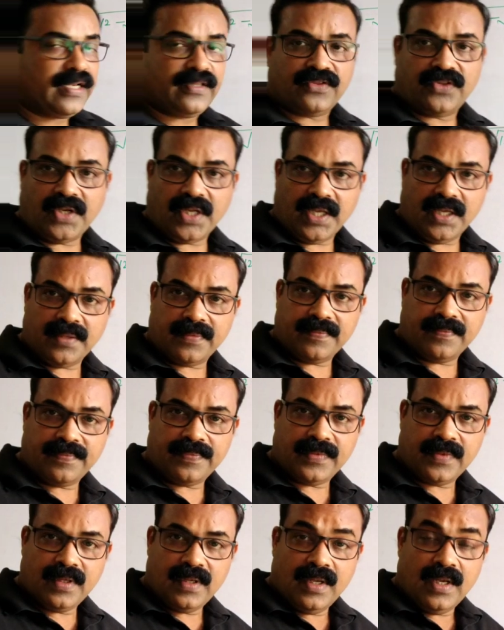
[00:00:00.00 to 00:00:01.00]
and 3.
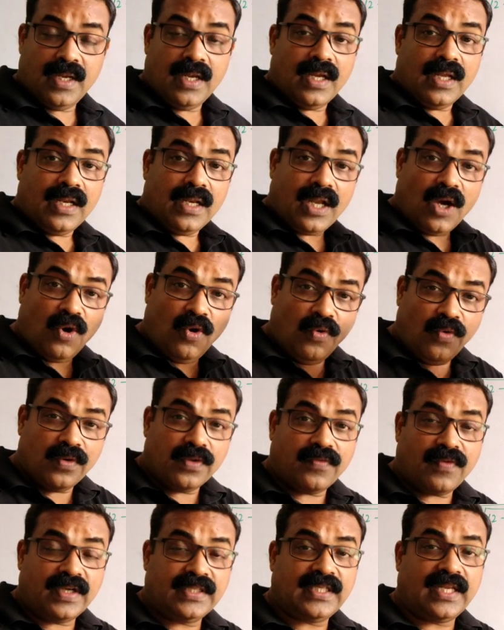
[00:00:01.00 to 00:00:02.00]
Now,
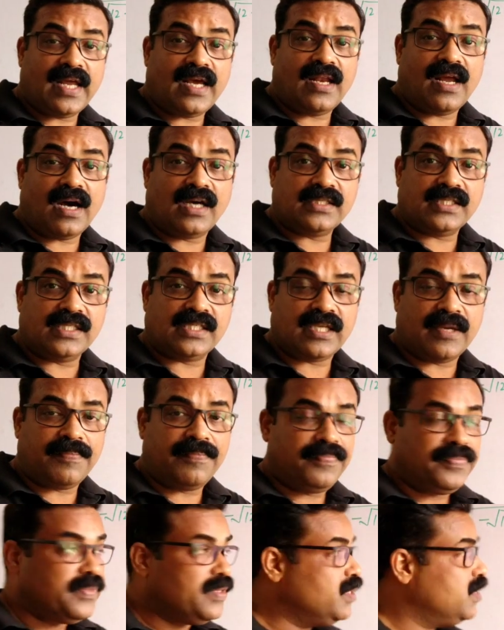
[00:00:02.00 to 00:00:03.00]
what is the last
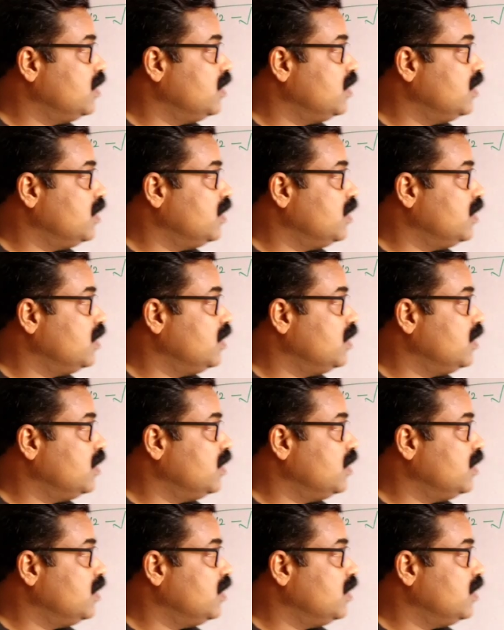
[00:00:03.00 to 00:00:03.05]
step?